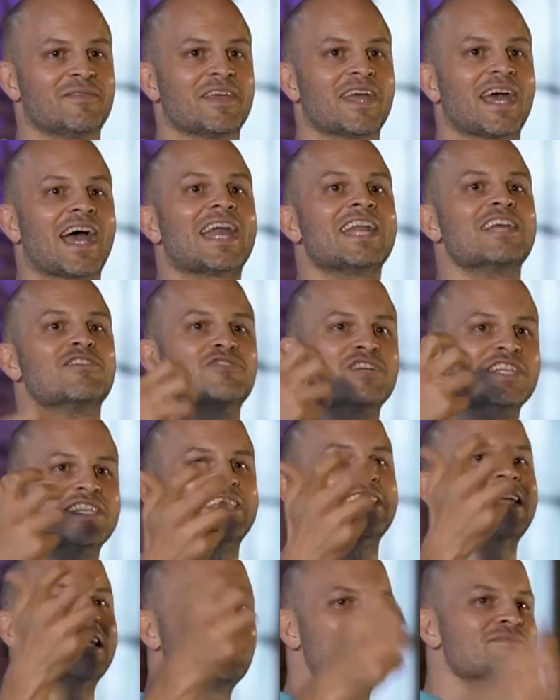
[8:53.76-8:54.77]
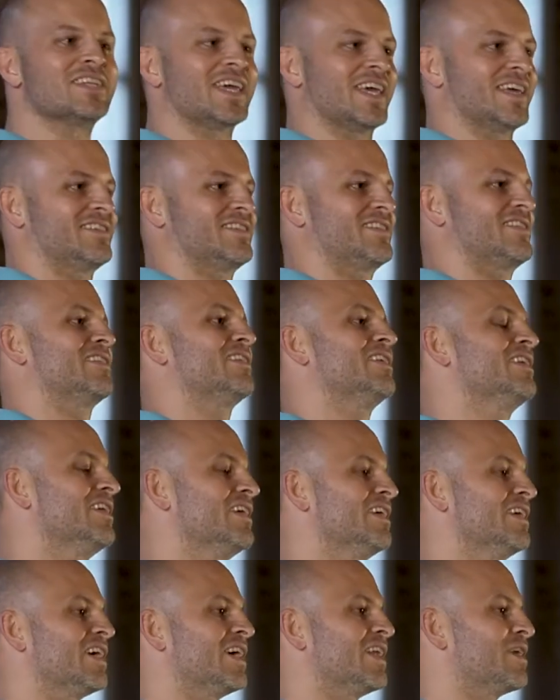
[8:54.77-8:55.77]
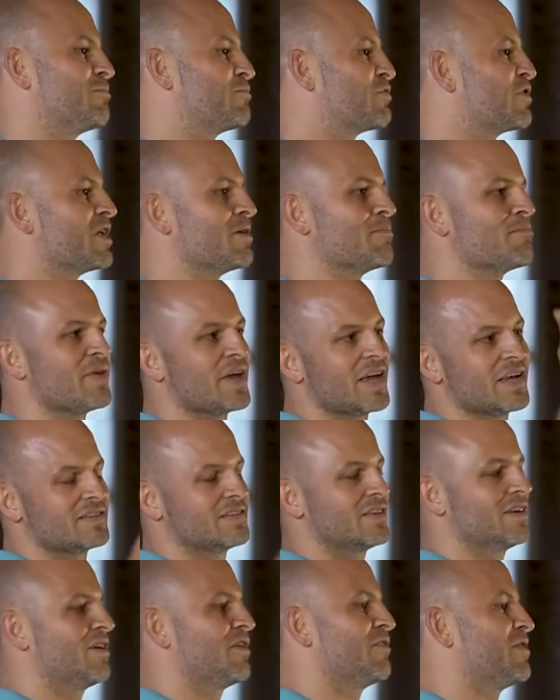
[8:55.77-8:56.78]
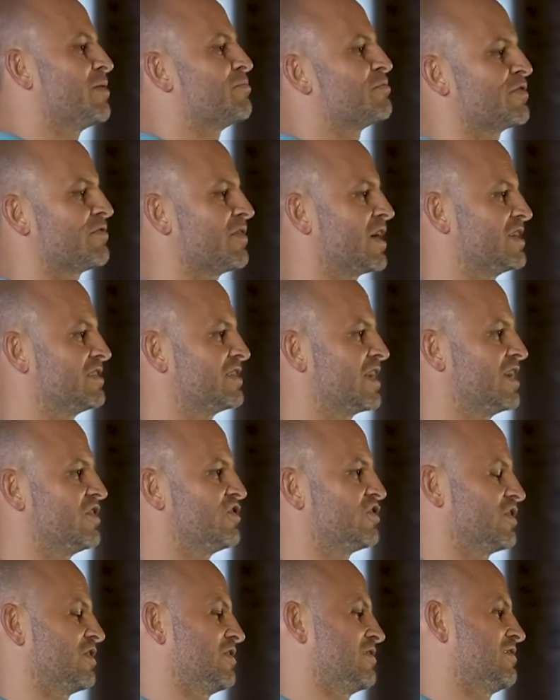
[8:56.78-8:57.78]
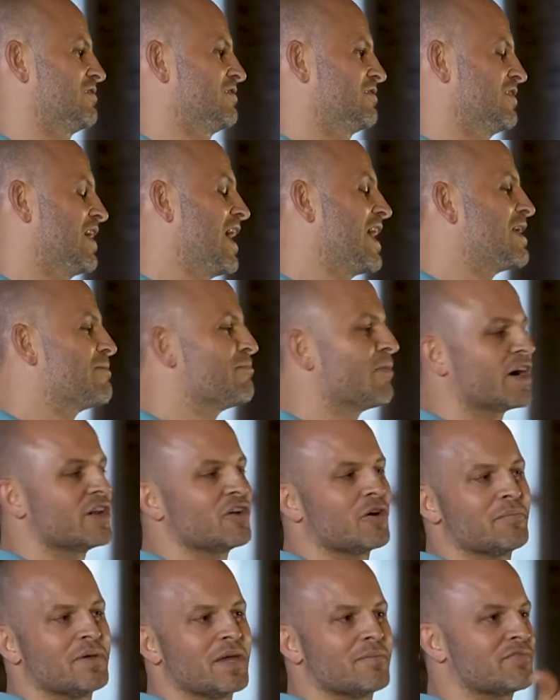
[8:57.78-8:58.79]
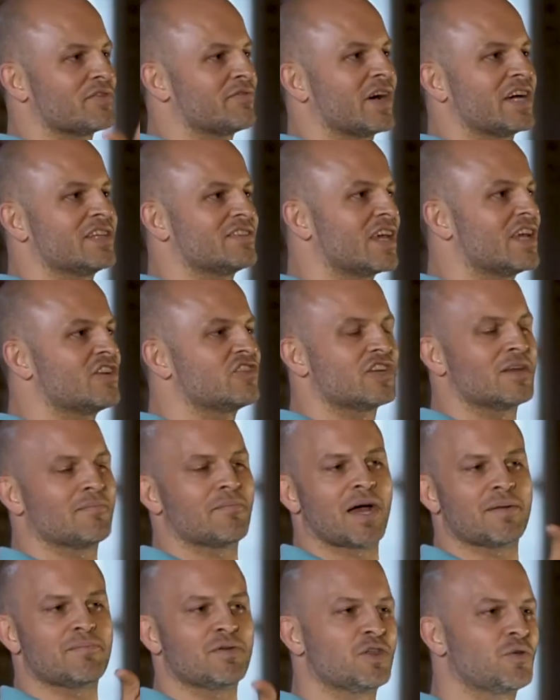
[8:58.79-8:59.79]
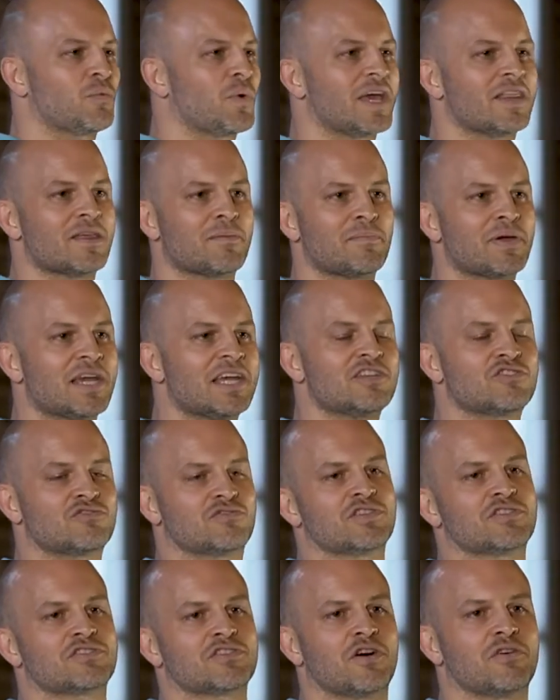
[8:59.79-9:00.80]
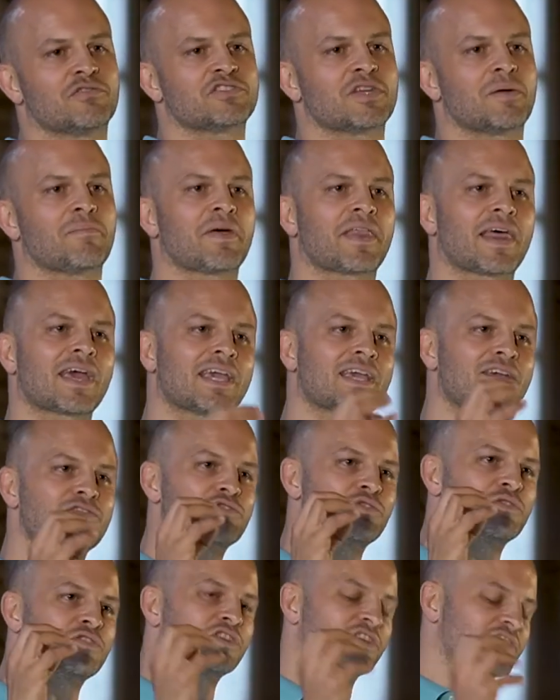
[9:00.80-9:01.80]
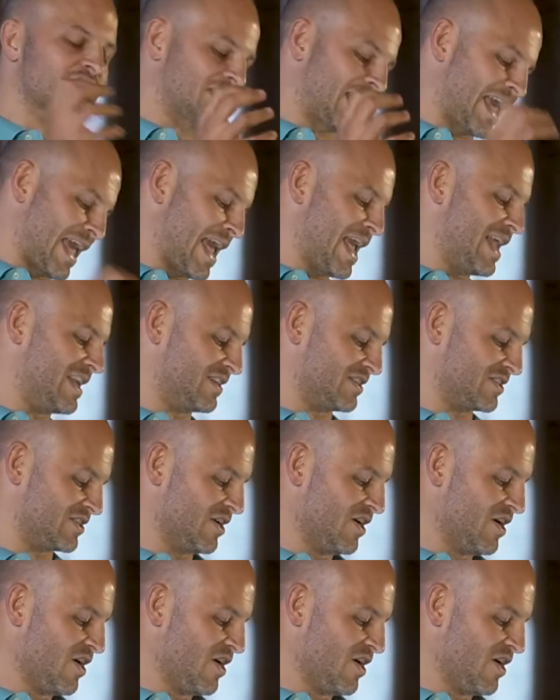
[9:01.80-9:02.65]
and he redeemed it in a brilliant bit of improvisation. And it might not be improvisation, it might be the way the piece resolves it, but that gives you just a hint